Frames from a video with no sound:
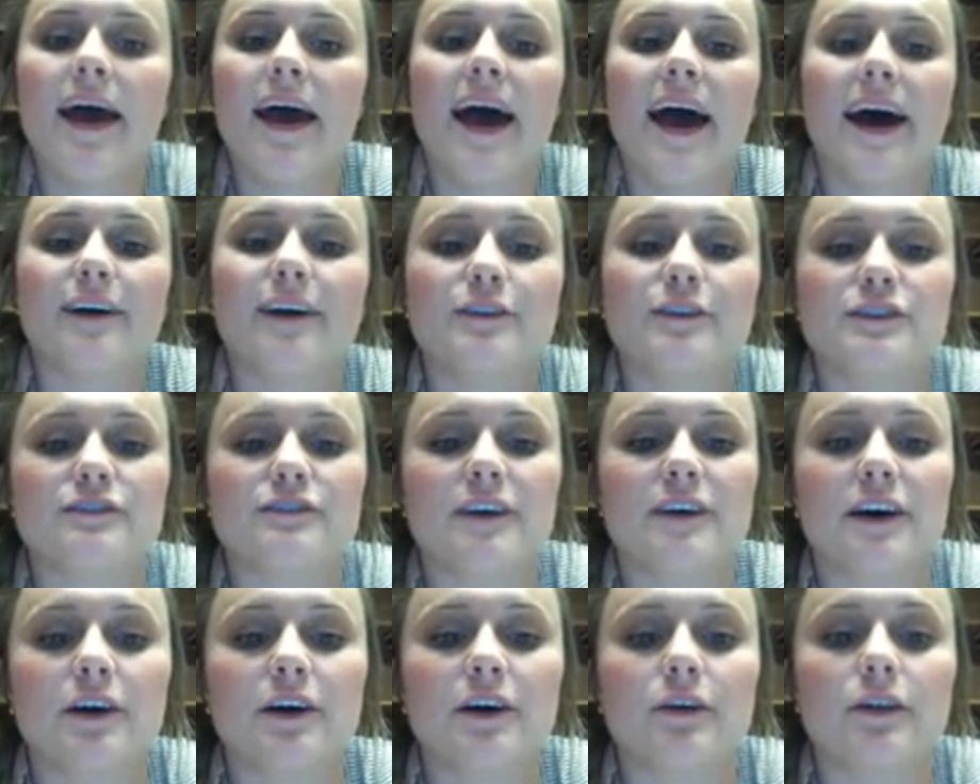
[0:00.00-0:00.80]
I was
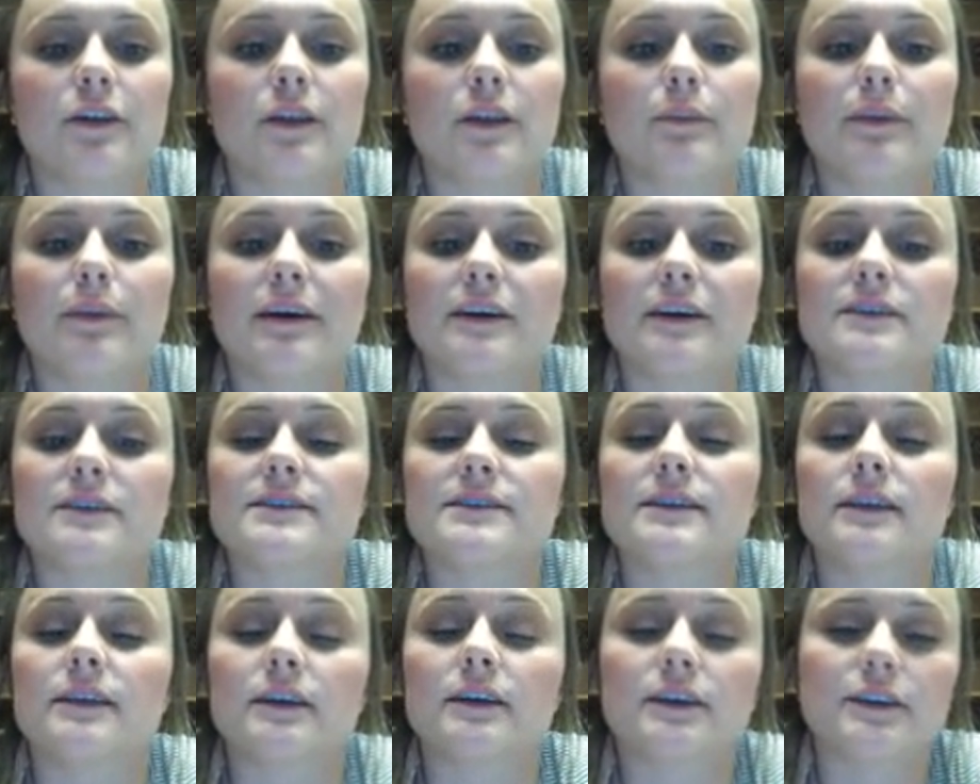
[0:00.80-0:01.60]
valuing the parents
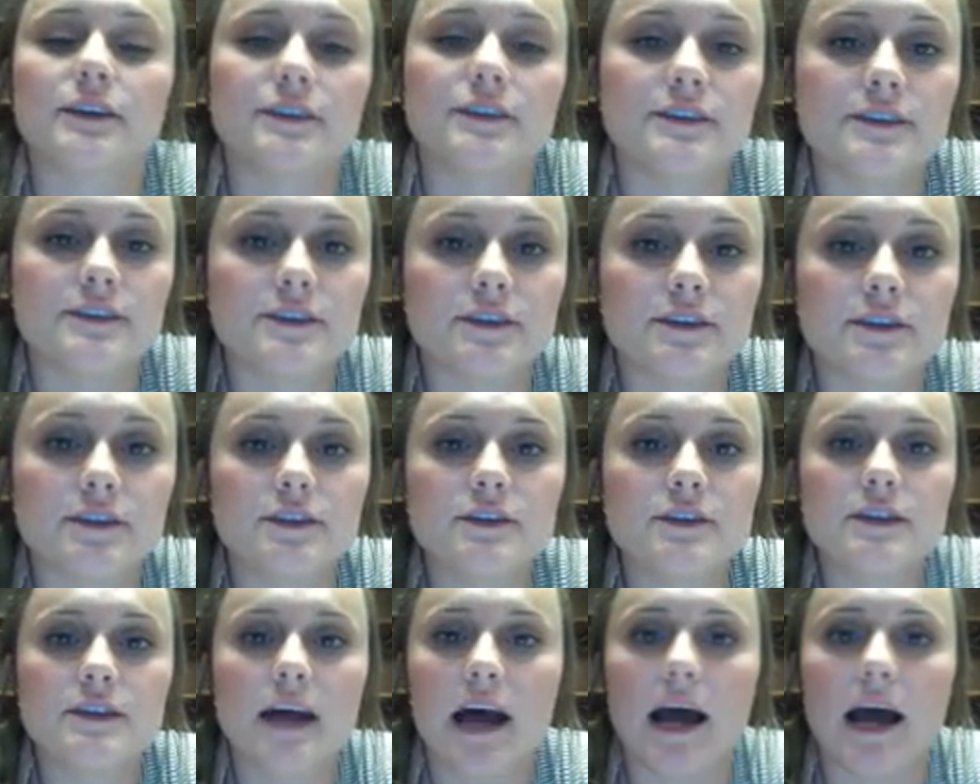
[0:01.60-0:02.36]
and their concerns.